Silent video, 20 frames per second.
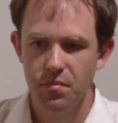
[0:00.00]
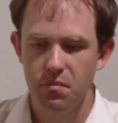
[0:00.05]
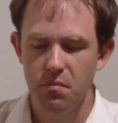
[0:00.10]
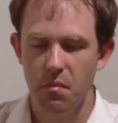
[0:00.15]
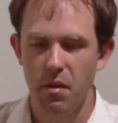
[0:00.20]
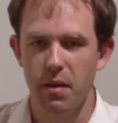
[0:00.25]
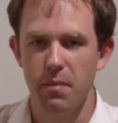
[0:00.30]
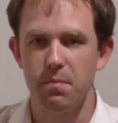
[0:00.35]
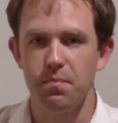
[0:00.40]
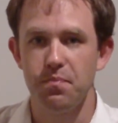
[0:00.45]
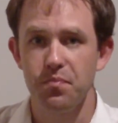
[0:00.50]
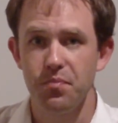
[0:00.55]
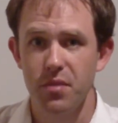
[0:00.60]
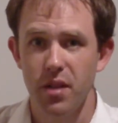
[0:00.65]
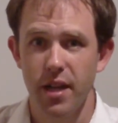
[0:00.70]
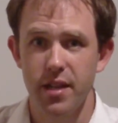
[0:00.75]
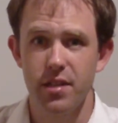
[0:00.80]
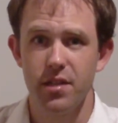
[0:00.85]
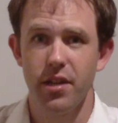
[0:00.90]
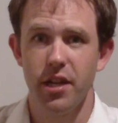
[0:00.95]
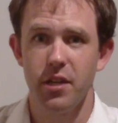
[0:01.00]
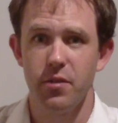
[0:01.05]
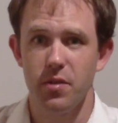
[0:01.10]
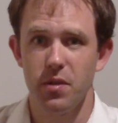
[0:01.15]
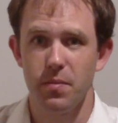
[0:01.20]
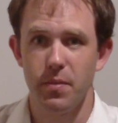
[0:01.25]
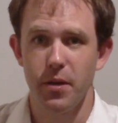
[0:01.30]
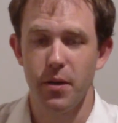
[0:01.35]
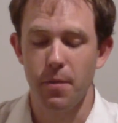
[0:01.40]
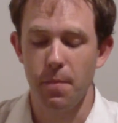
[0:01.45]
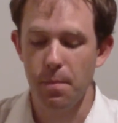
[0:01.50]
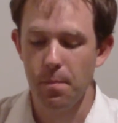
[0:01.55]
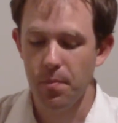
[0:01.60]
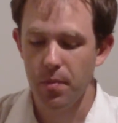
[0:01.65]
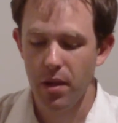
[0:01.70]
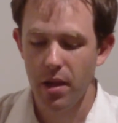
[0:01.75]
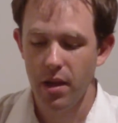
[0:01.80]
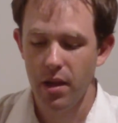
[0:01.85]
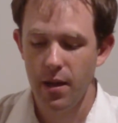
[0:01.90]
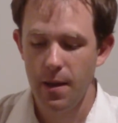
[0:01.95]
Man, that's a dangerous beer.
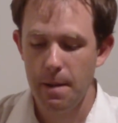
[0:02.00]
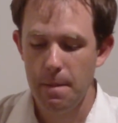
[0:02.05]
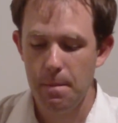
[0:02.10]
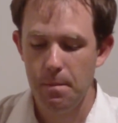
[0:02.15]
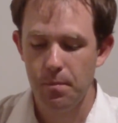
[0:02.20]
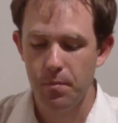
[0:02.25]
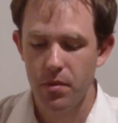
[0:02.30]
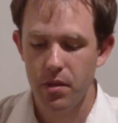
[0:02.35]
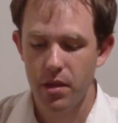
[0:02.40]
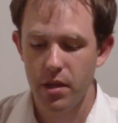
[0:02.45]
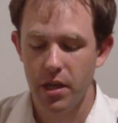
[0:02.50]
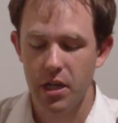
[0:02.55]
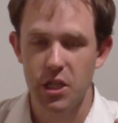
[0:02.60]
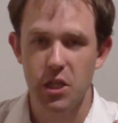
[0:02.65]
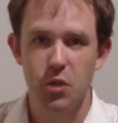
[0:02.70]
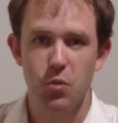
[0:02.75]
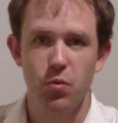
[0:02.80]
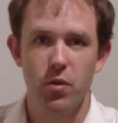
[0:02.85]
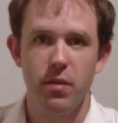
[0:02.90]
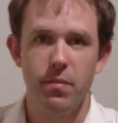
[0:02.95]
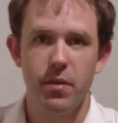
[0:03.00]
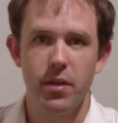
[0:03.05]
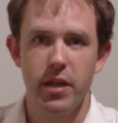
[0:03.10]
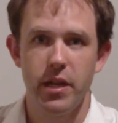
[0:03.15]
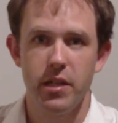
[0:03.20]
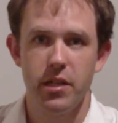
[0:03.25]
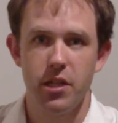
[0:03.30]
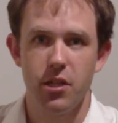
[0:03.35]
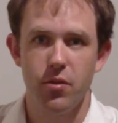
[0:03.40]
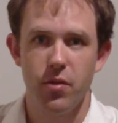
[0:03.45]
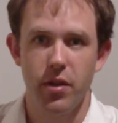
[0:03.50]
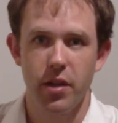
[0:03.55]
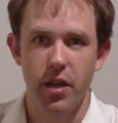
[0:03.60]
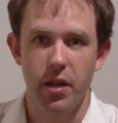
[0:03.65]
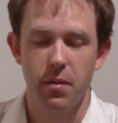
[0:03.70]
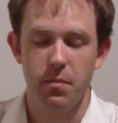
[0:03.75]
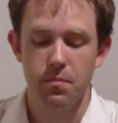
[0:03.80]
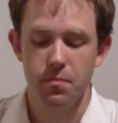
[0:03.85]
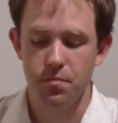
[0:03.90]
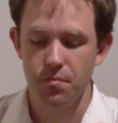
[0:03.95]
Extremely easy
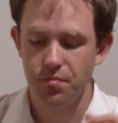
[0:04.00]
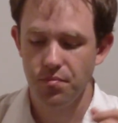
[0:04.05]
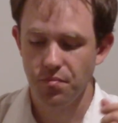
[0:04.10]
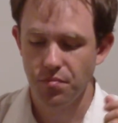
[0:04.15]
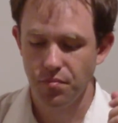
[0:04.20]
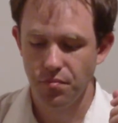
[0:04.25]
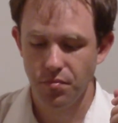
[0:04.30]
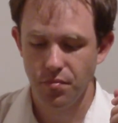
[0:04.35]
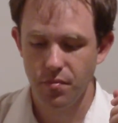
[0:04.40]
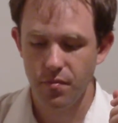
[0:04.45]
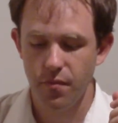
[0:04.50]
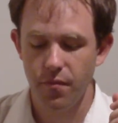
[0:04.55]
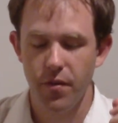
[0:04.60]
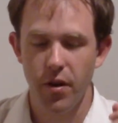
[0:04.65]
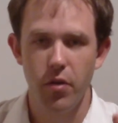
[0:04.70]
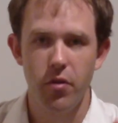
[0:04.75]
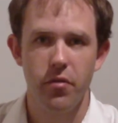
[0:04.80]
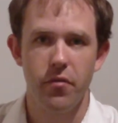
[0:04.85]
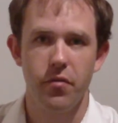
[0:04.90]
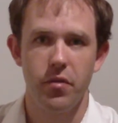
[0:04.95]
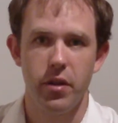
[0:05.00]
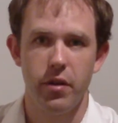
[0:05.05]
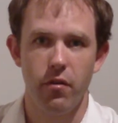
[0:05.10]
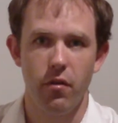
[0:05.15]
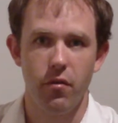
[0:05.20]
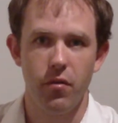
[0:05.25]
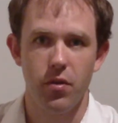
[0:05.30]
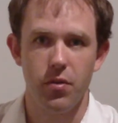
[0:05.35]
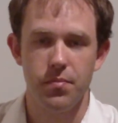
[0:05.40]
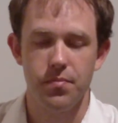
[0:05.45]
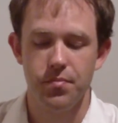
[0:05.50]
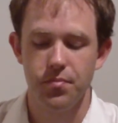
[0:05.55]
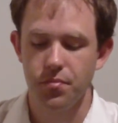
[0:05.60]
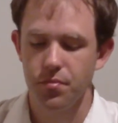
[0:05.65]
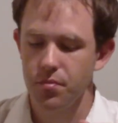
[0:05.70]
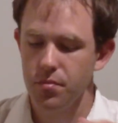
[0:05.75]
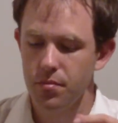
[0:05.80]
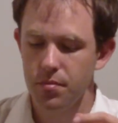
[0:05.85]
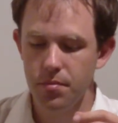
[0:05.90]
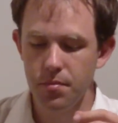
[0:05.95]
drinking, very flavorful.
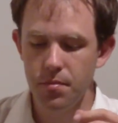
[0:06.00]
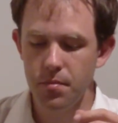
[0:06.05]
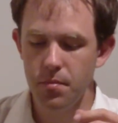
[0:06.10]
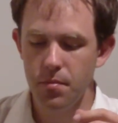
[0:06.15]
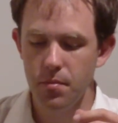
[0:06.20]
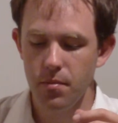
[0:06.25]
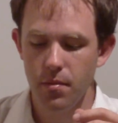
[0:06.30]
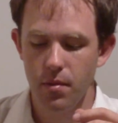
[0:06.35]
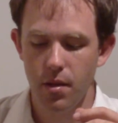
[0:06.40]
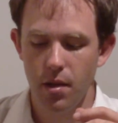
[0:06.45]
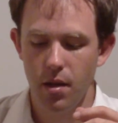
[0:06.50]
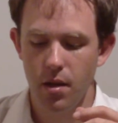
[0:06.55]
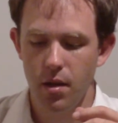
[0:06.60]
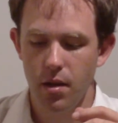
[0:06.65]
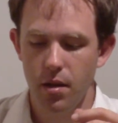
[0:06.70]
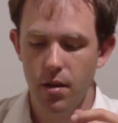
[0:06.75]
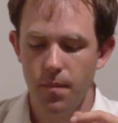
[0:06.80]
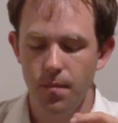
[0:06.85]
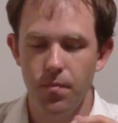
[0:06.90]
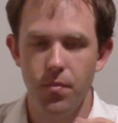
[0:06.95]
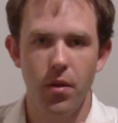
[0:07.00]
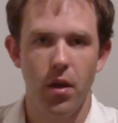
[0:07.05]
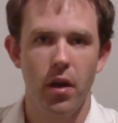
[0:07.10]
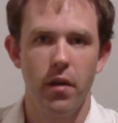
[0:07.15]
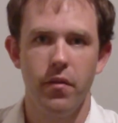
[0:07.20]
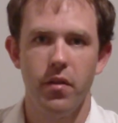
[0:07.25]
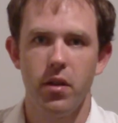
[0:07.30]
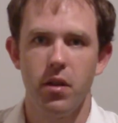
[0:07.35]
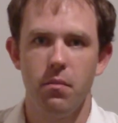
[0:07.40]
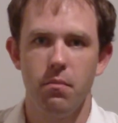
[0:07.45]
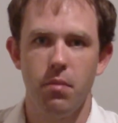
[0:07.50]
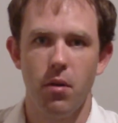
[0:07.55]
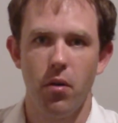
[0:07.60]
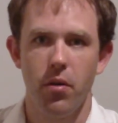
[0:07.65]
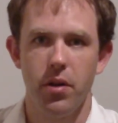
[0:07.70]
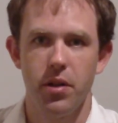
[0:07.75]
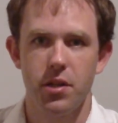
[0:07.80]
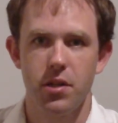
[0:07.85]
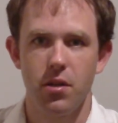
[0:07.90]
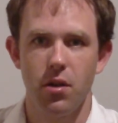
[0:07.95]
None of the
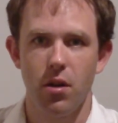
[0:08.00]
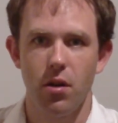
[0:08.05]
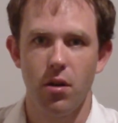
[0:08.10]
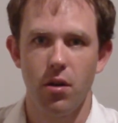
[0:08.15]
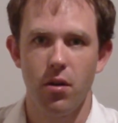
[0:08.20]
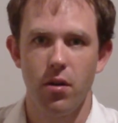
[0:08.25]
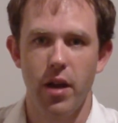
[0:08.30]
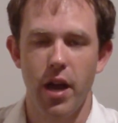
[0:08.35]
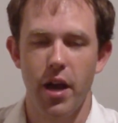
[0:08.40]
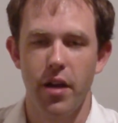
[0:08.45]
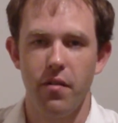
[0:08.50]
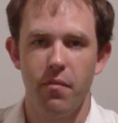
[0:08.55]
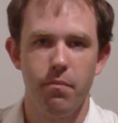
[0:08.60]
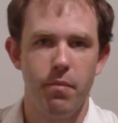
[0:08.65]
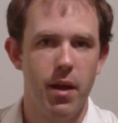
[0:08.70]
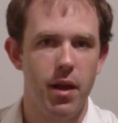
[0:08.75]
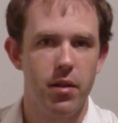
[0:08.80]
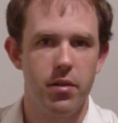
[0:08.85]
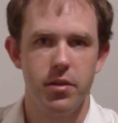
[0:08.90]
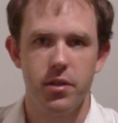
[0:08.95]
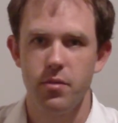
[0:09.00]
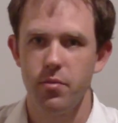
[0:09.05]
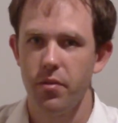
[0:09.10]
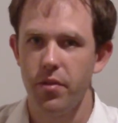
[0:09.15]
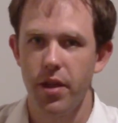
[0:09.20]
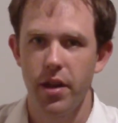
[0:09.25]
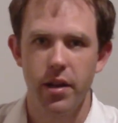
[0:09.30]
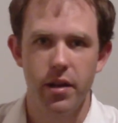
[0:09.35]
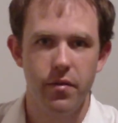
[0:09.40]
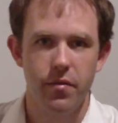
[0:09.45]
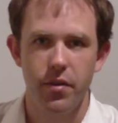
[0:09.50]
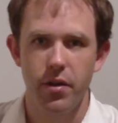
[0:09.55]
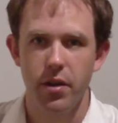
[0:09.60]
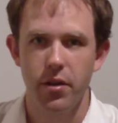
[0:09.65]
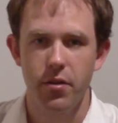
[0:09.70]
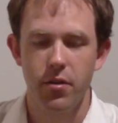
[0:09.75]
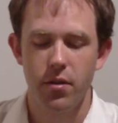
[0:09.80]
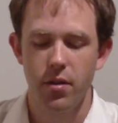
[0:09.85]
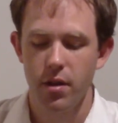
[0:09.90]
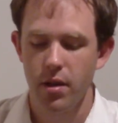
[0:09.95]
components are out of balance with any of the
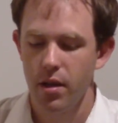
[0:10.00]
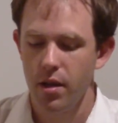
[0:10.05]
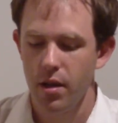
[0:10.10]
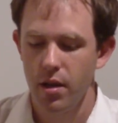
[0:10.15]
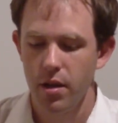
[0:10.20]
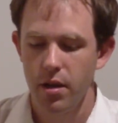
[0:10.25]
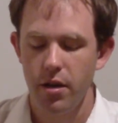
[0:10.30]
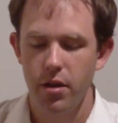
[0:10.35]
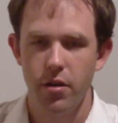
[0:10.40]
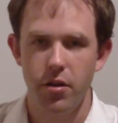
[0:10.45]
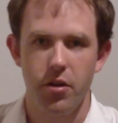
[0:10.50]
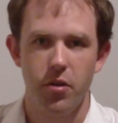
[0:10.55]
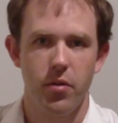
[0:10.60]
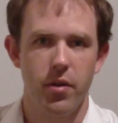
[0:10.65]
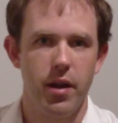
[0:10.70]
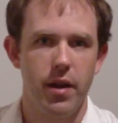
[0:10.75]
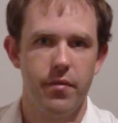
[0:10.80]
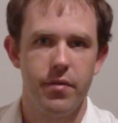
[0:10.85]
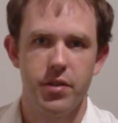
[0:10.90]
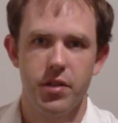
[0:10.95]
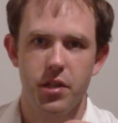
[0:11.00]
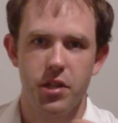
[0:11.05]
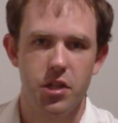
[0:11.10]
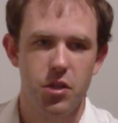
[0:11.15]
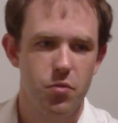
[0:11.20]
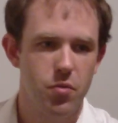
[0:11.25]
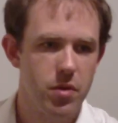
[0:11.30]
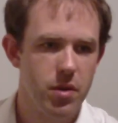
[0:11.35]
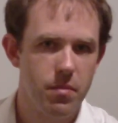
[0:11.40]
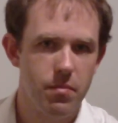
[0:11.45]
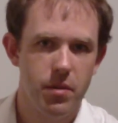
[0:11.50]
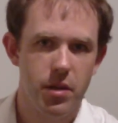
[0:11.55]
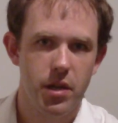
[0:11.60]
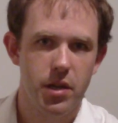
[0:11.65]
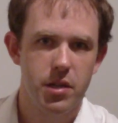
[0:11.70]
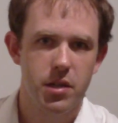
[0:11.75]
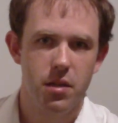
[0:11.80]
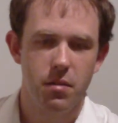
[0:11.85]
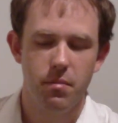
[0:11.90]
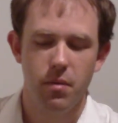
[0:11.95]
other. You don't have this extreme
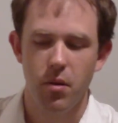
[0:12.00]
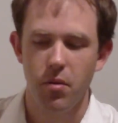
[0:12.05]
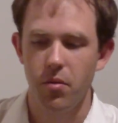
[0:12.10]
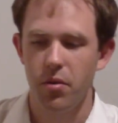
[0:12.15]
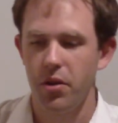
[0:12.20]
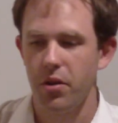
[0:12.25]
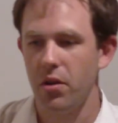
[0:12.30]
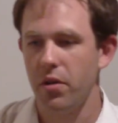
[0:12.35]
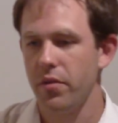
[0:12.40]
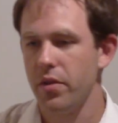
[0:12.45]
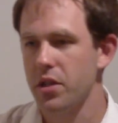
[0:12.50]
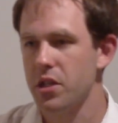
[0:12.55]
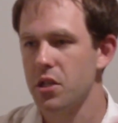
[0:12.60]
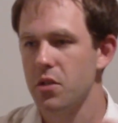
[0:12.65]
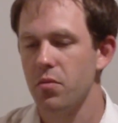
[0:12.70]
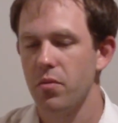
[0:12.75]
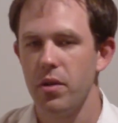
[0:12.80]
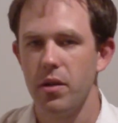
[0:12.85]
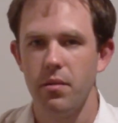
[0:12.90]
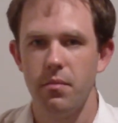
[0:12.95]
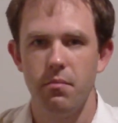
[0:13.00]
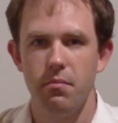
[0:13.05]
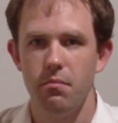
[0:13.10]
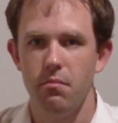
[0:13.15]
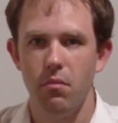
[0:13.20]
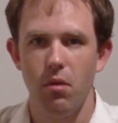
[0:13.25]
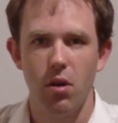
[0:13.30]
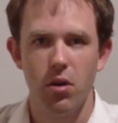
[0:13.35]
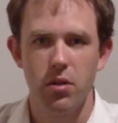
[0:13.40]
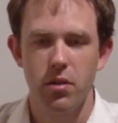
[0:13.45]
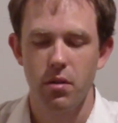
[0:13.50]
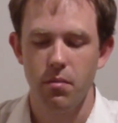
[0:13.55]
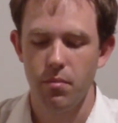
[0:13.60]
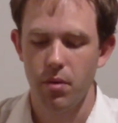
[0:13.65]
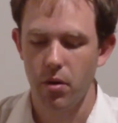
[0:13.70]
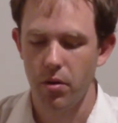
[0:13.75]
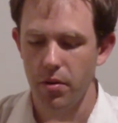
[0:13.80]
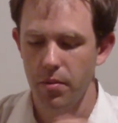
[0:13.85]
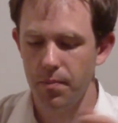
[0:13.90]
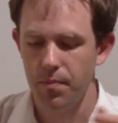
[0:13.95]
yeast component, you don't have an extreme malt
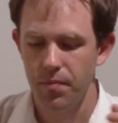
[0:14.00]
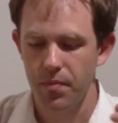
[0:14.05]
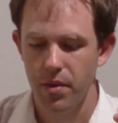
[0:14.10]
component.